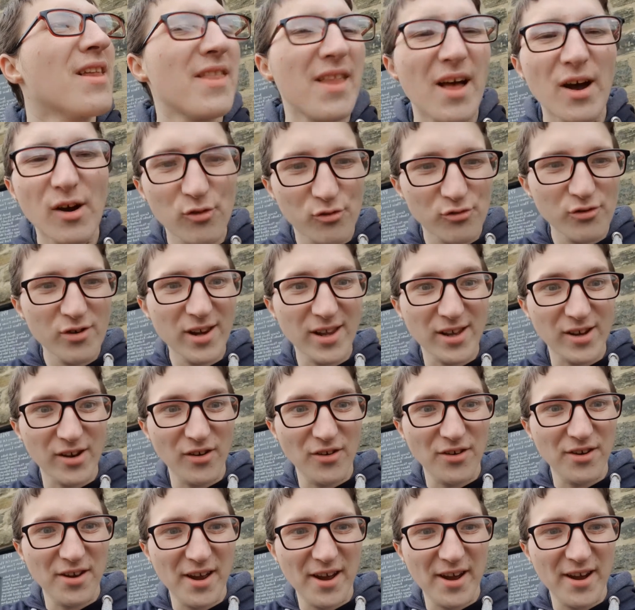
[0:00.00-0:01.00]
was really
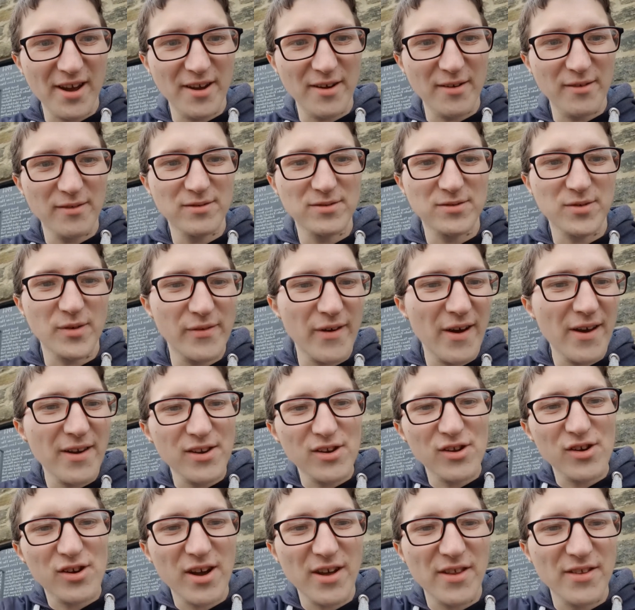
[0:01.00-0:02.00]
good. So we've had a
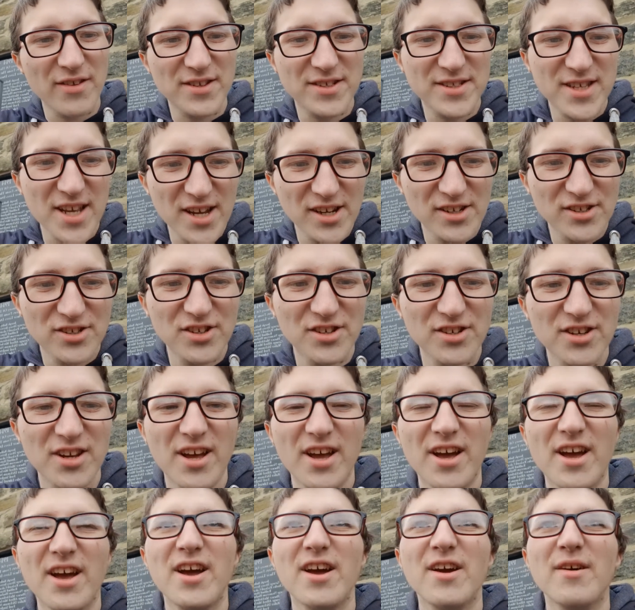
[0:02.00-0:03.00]
look at the station.
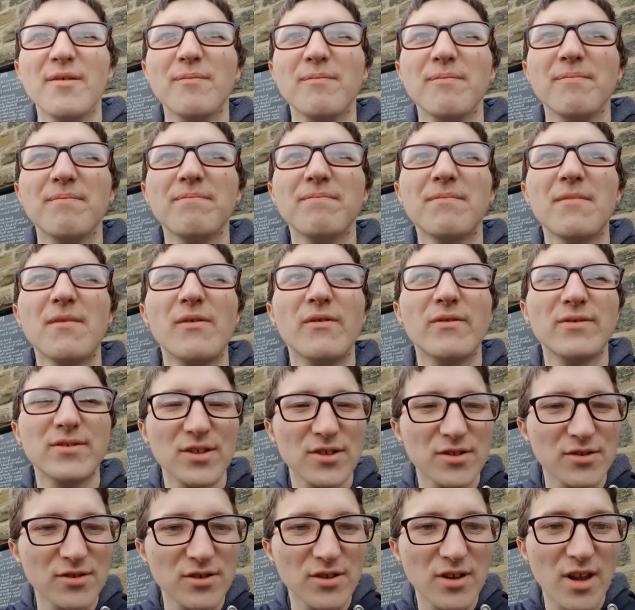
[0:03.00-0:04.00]
We've
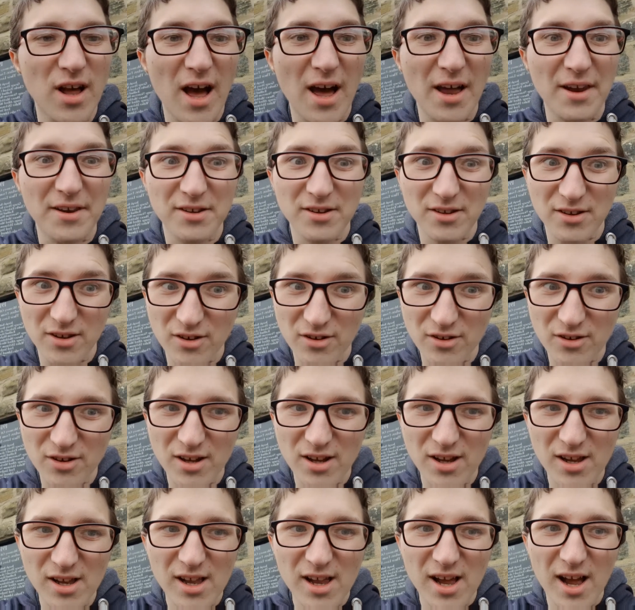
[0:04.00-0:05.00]
also had a look
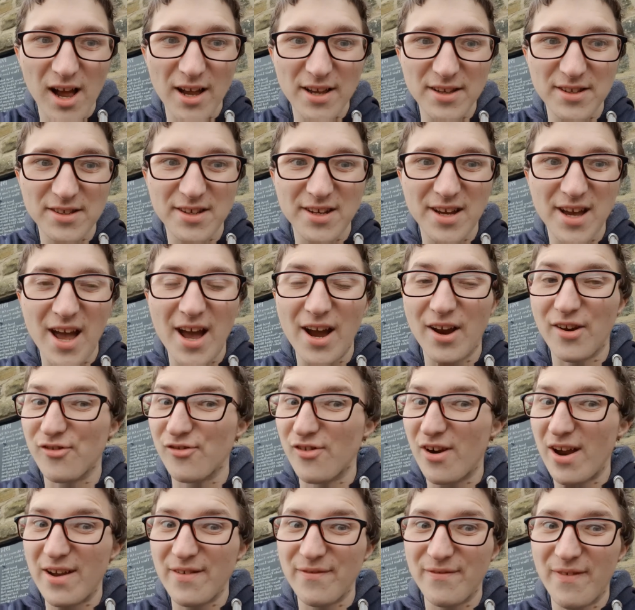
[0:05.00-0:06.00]
at a
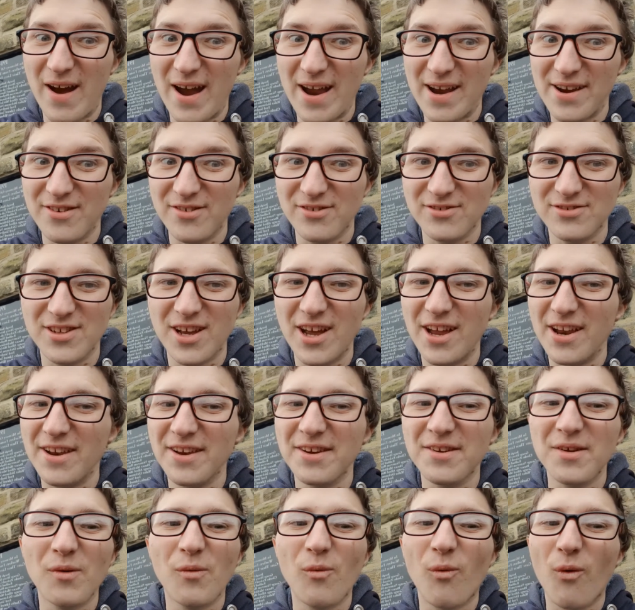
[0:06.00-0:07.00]
great viaduct,
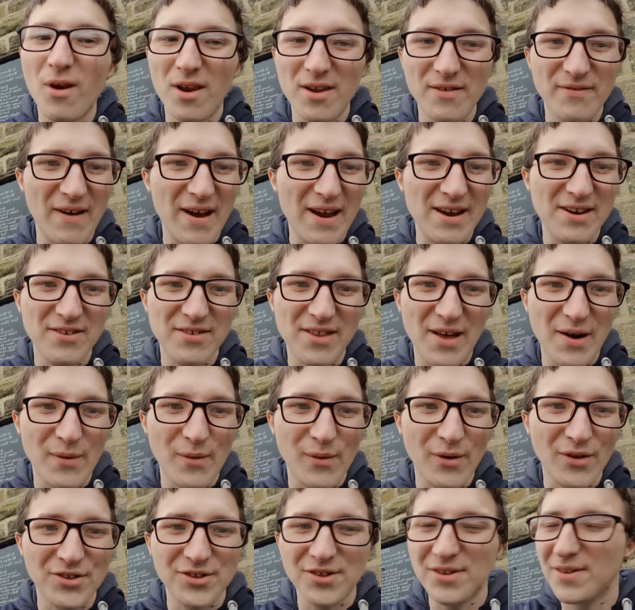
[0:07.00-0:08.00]
and what a viaduct that
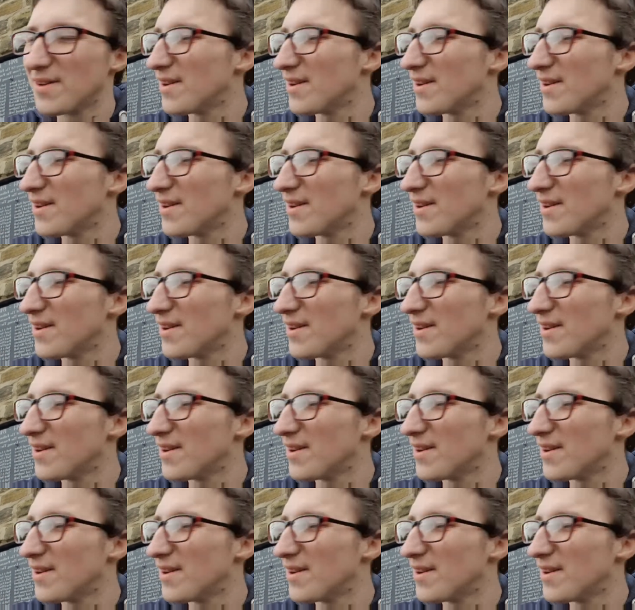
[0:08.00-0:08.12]
was.